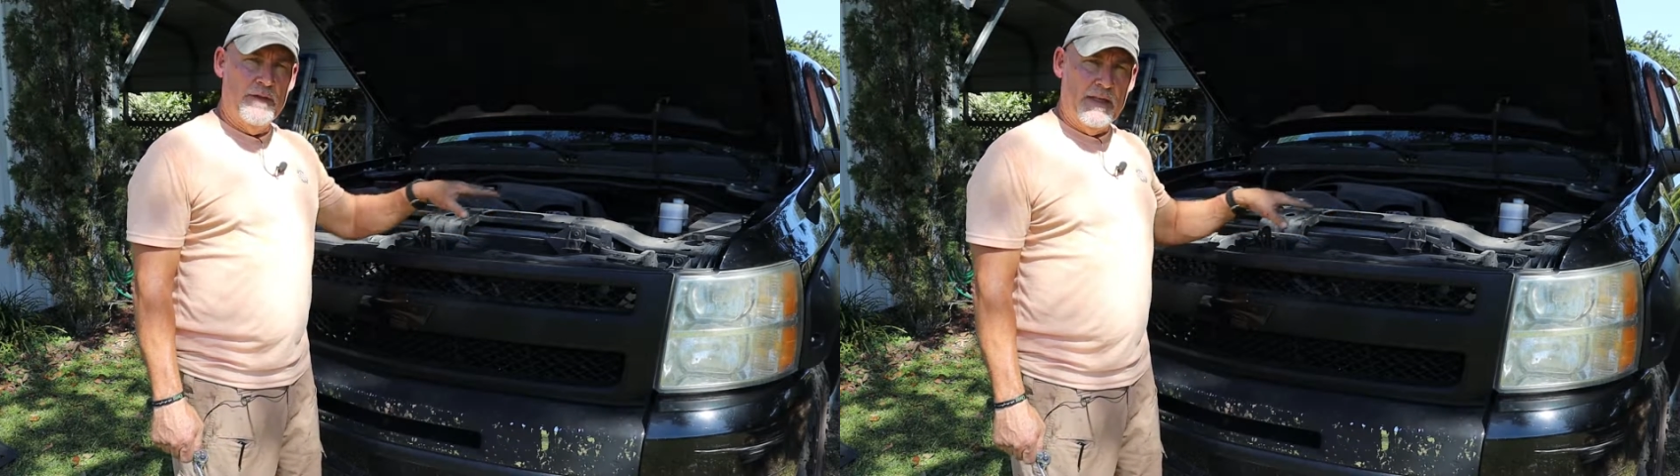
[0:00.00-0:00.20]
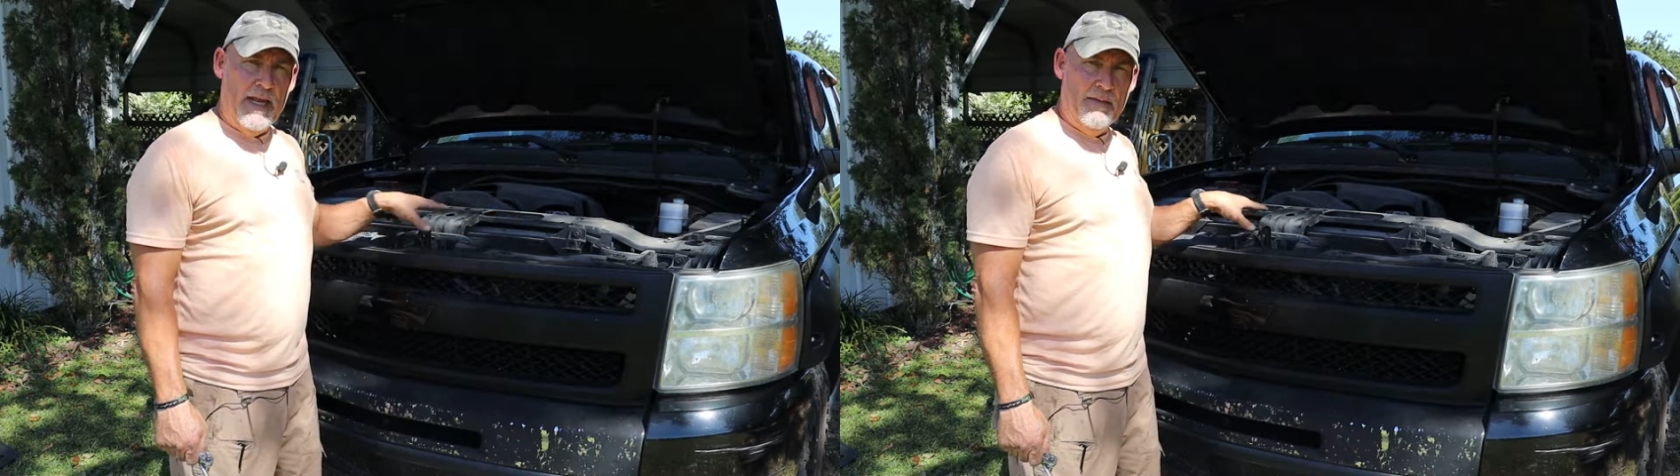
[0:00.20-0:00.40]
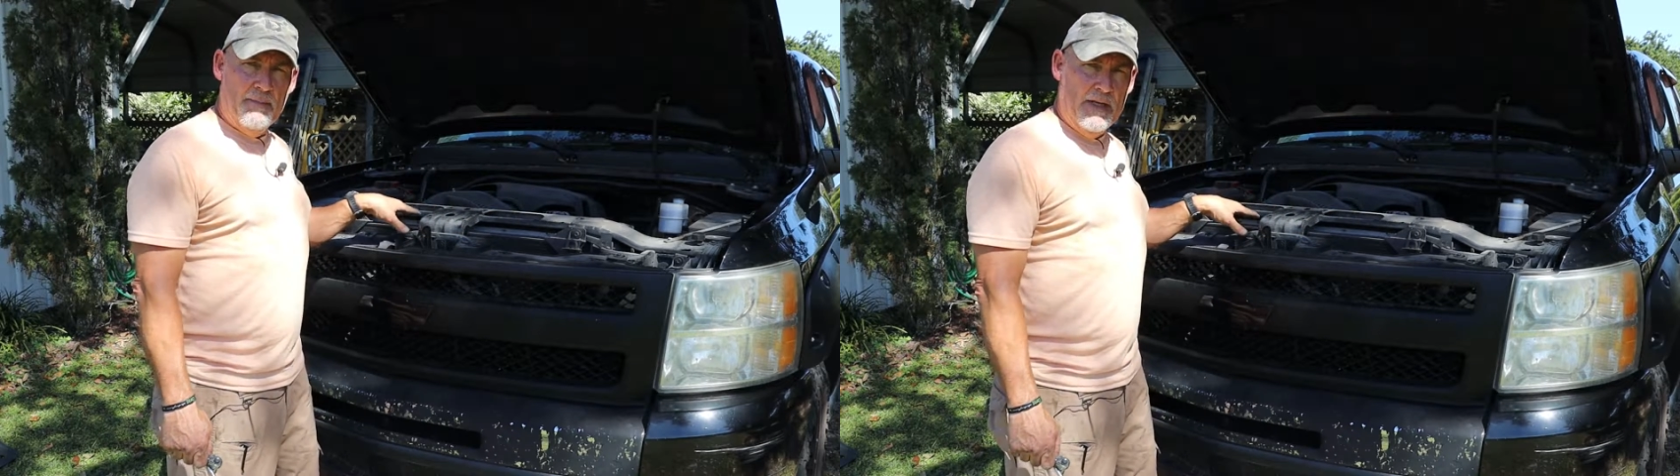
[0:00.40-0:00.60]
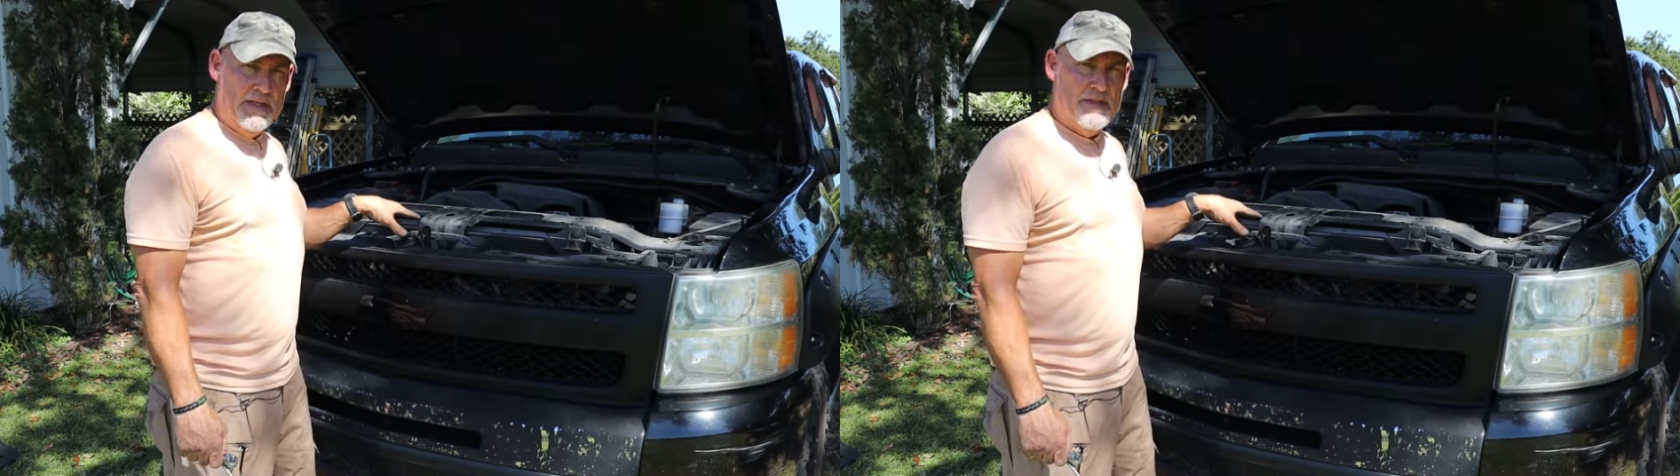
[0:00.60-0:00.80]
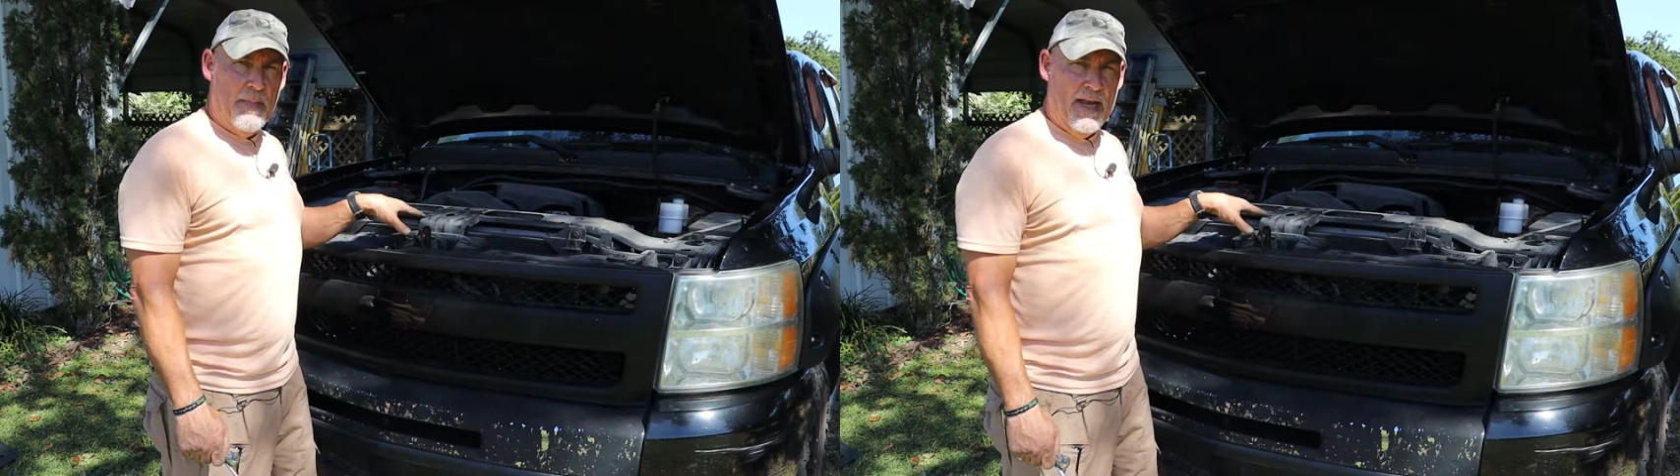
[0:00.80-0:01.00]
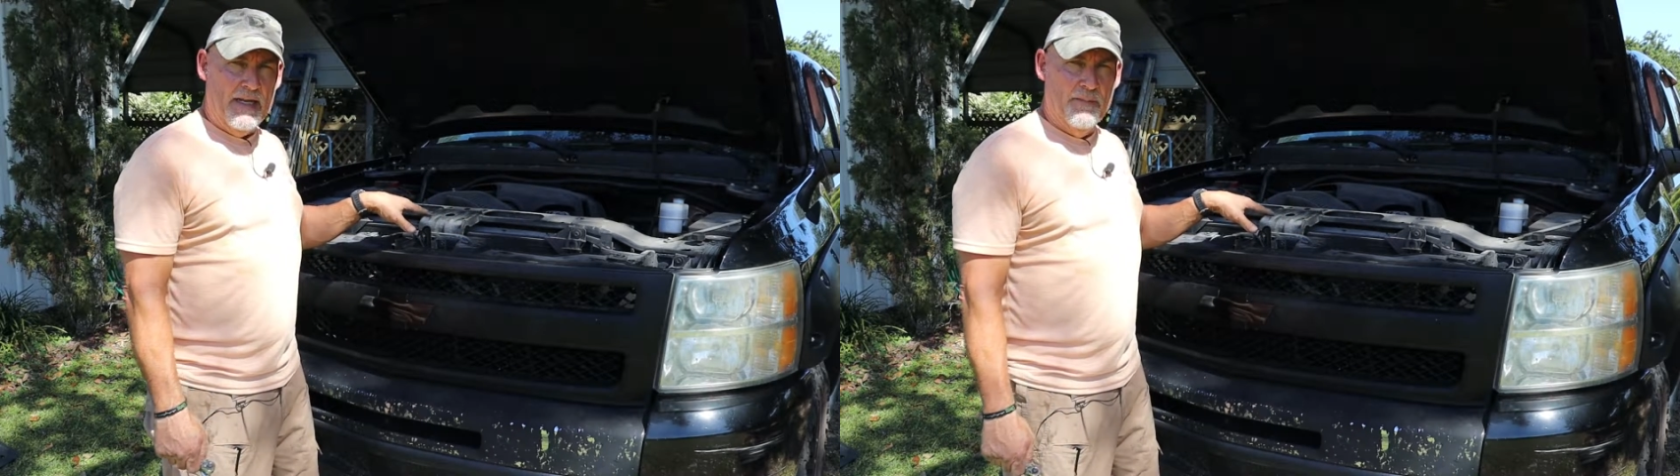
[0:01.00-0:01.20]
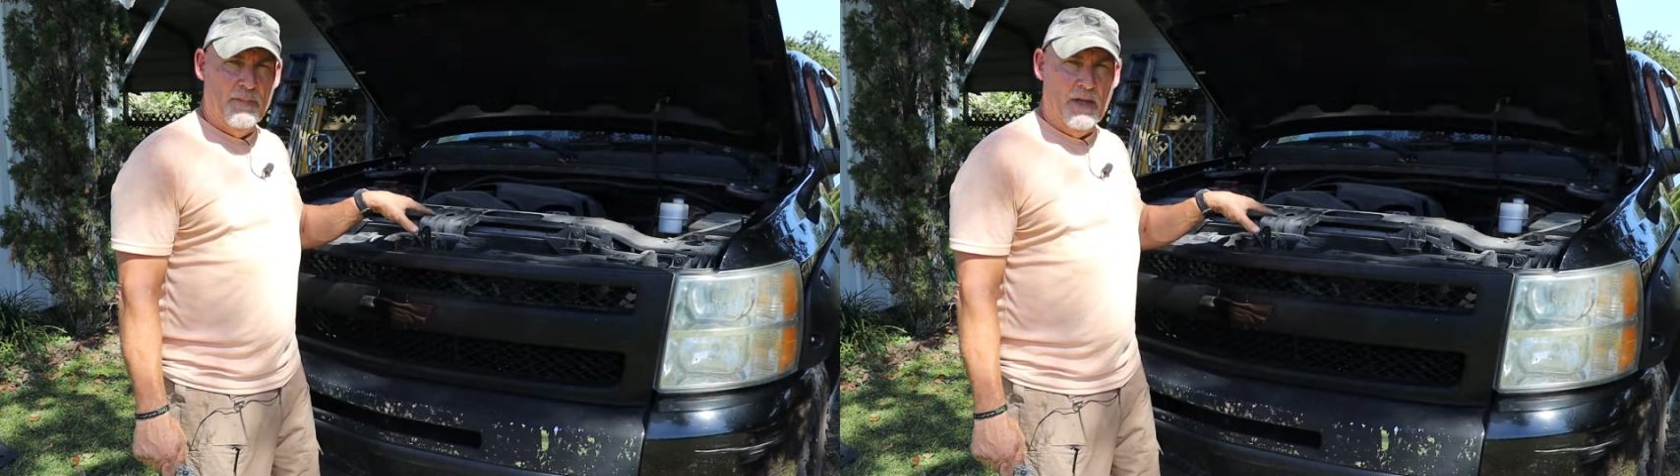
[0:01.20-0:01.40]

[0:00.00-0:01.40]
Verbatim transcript: put the eight pins back in